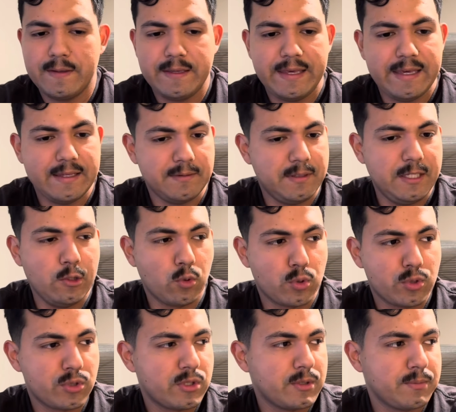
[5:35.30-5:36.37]
And he
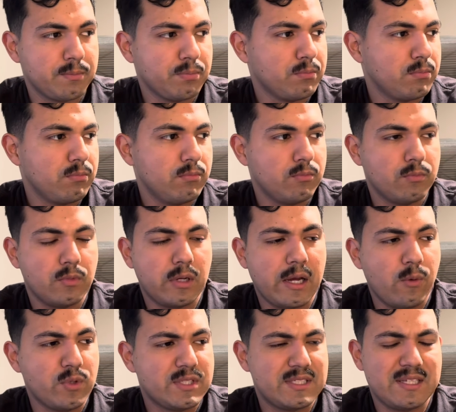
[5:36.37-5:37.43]
ordered, I
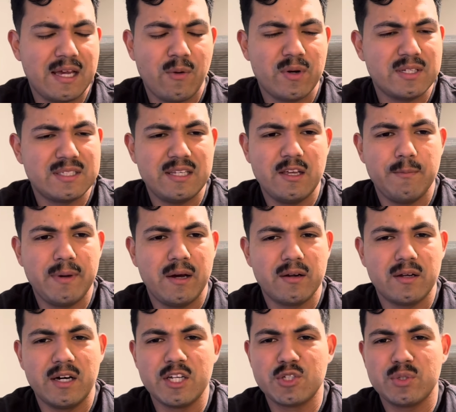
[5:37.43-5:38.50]
want to say about
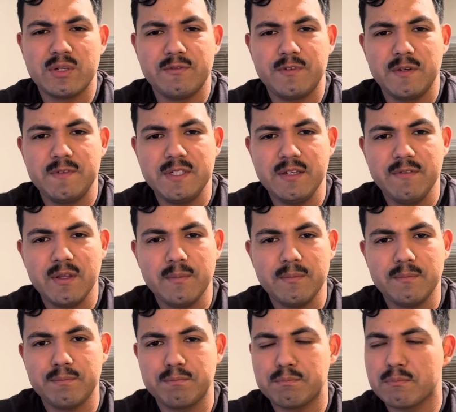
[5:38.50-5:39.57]
150 of them.
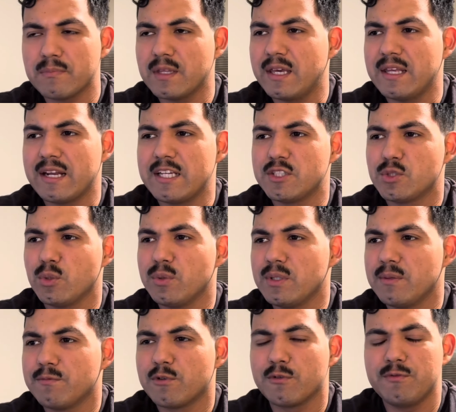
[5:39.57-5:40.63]
And I sold
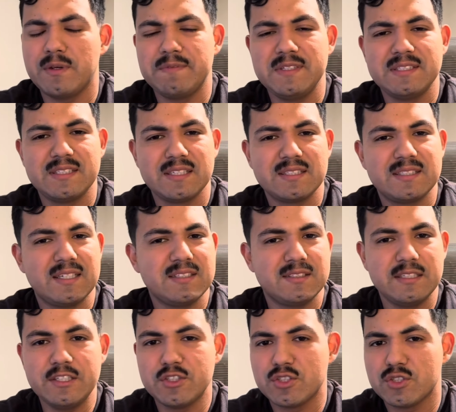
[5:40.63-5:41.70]
them for 56 cents
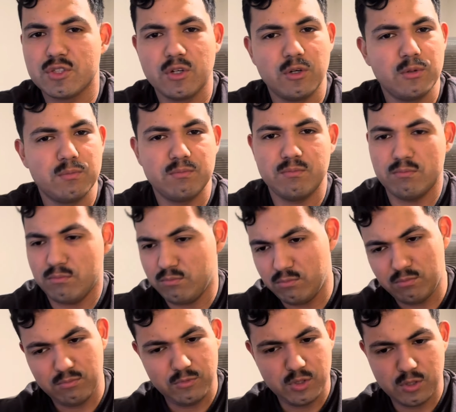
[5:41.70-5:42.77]
each. So,
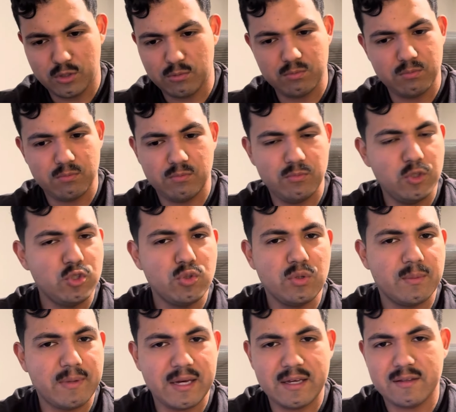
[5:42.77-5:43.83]
you know, you do the
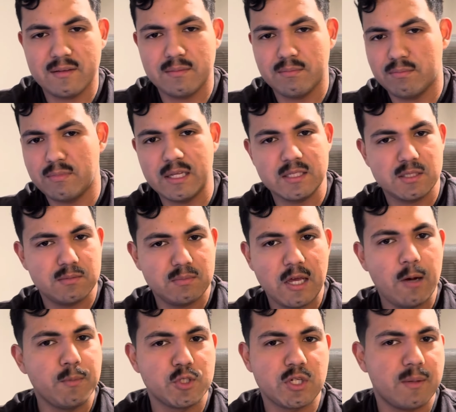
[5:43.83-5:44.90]
math. That's how
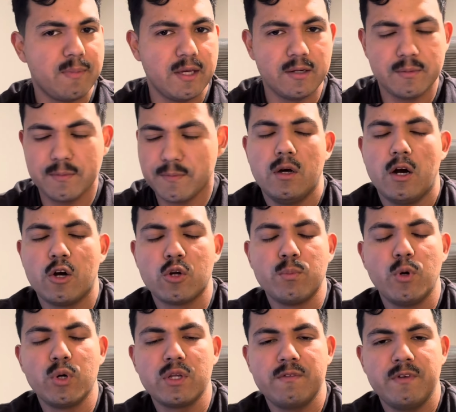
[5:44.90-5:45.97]
much I made.
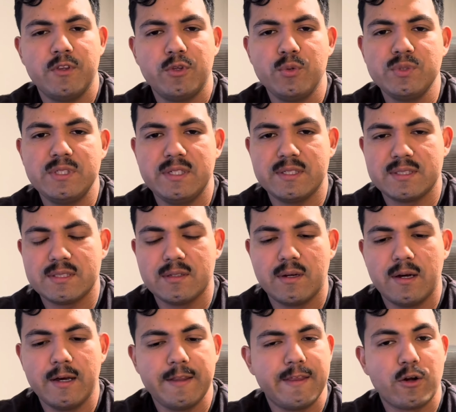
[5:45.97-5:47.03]
Automotive enthusiasts.
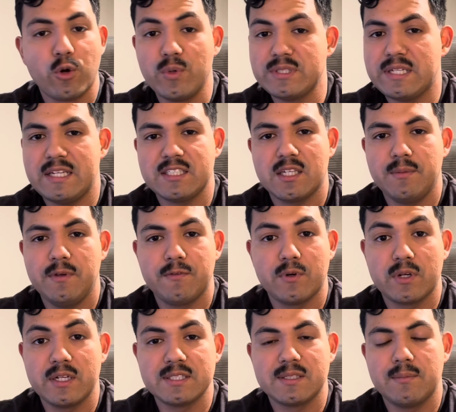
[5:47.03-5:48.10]
They're always asking me for
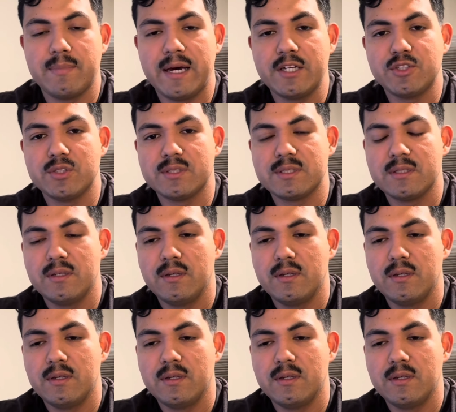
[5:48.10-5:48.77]
custom badges.